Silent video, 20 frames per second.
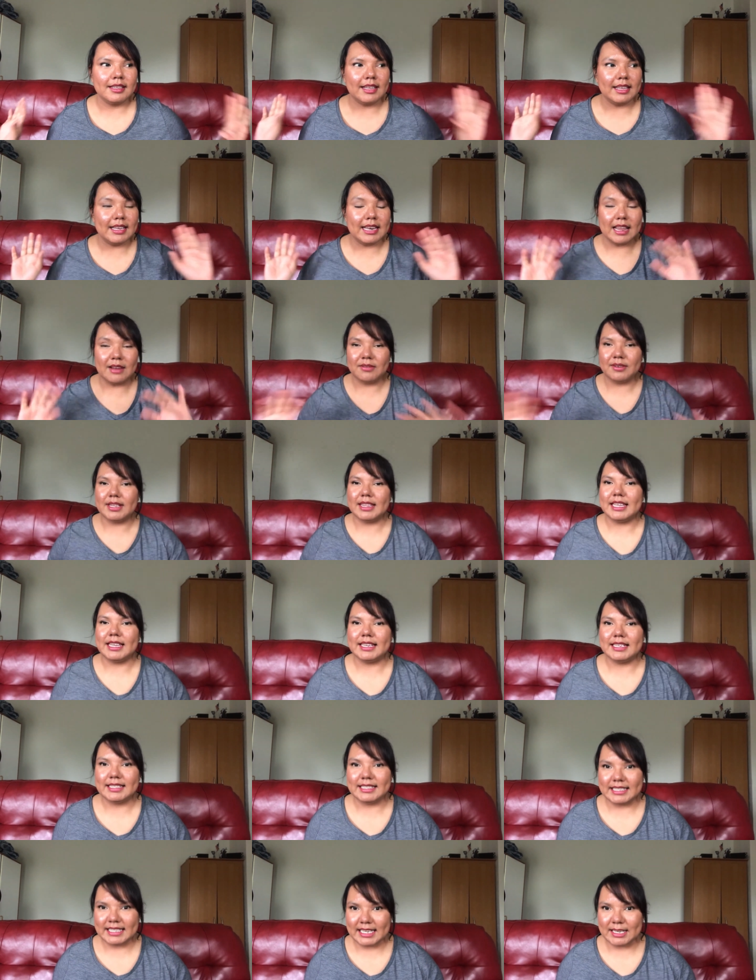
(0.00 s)
and
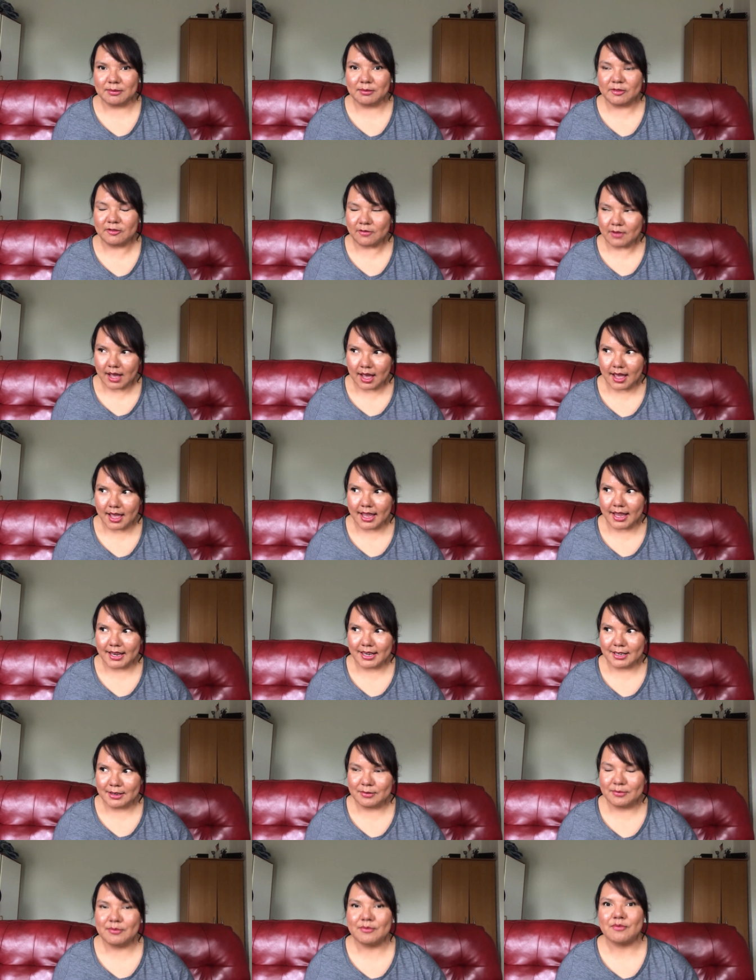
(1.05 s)
everything seemed fine,